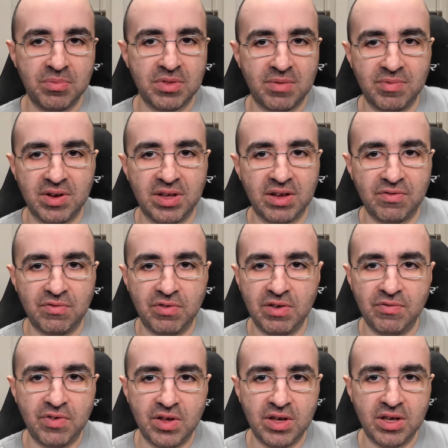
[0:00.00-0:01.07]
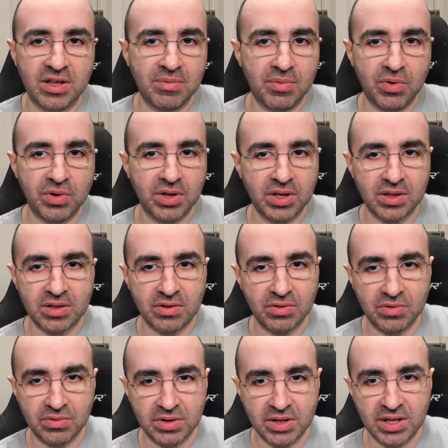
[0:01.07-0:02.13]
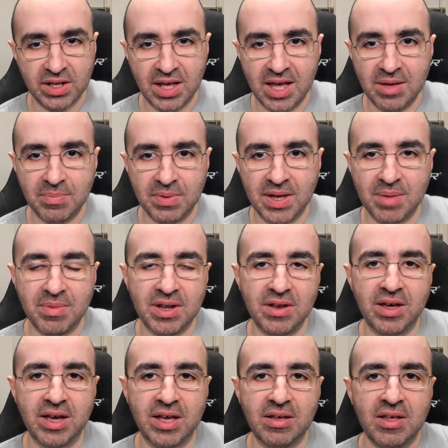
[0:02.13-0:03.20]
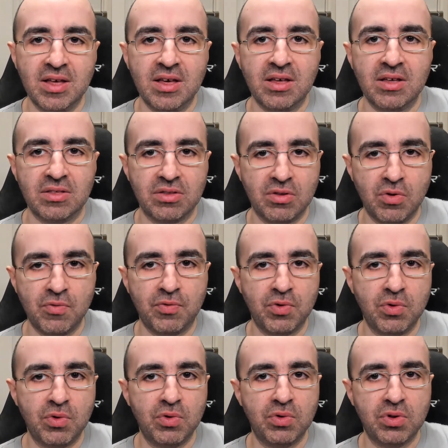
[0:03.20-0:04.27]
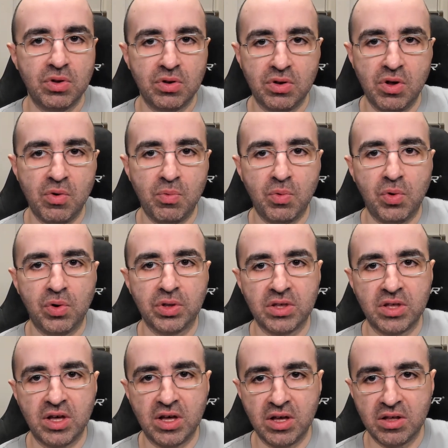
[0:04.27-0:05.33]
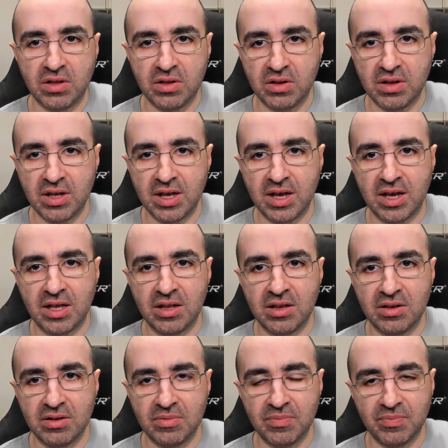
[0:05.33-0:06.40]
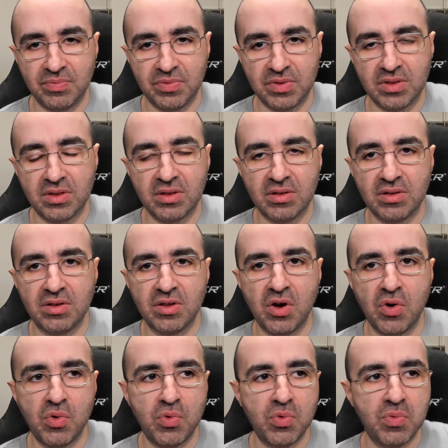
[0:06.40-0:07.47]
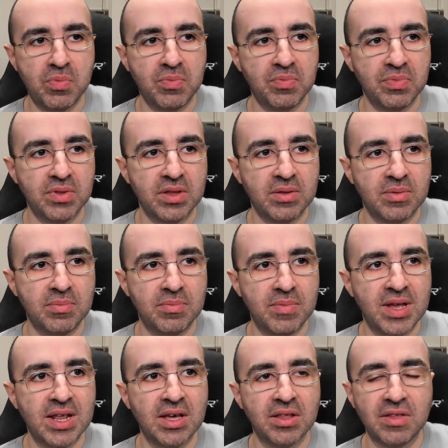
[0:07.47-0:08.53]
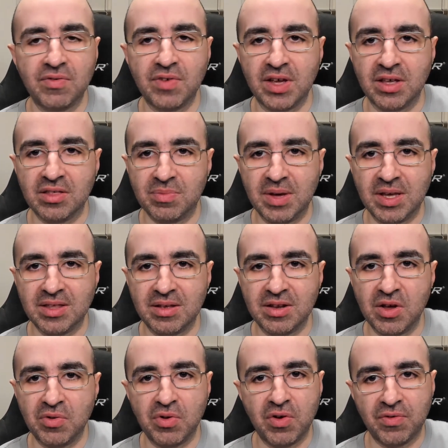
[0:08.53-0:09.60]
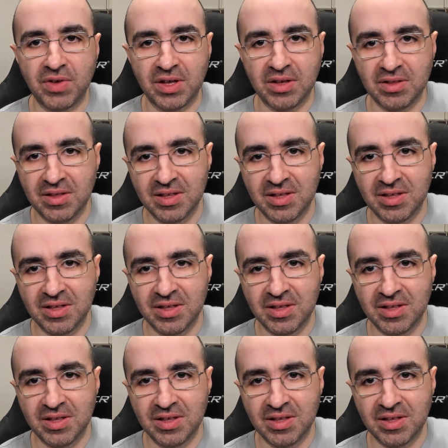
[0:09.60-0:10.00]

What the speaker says: something like 3:30 in the morning till nearly 8 p.m. at night, no food, no water, and no many other things, basically no nothing.